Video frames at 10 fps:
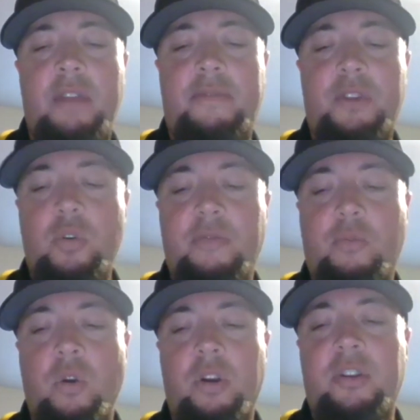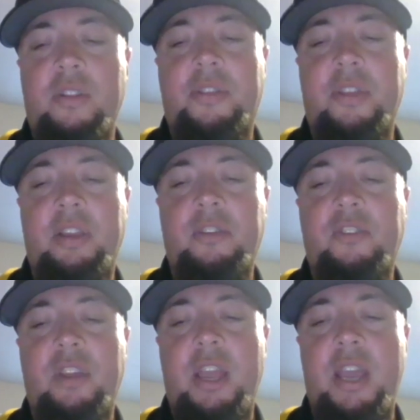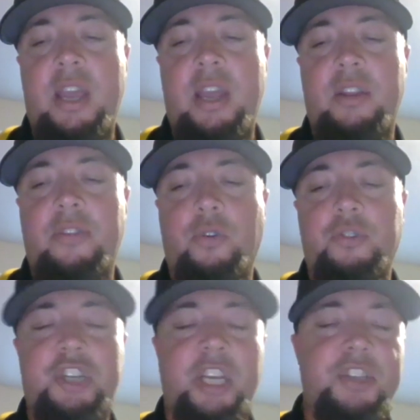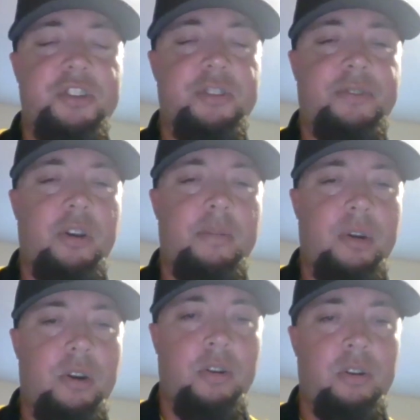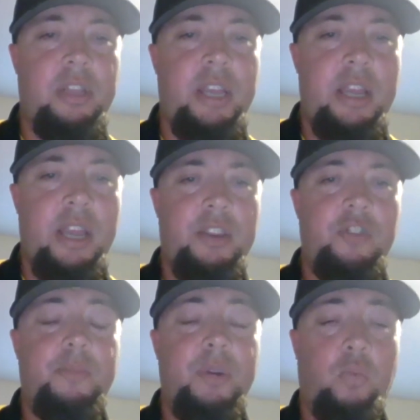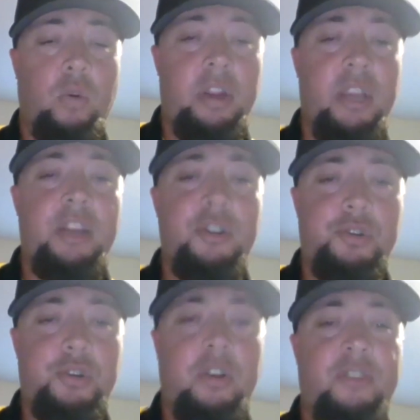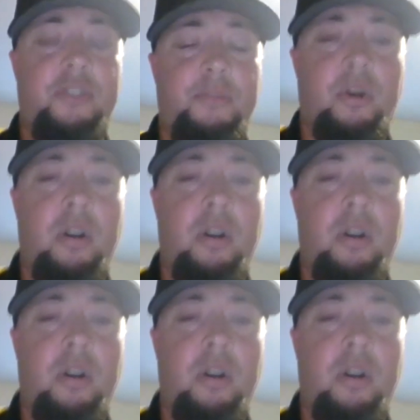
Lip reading: if you have worked on things and those changes have come early and you've been working and you trust the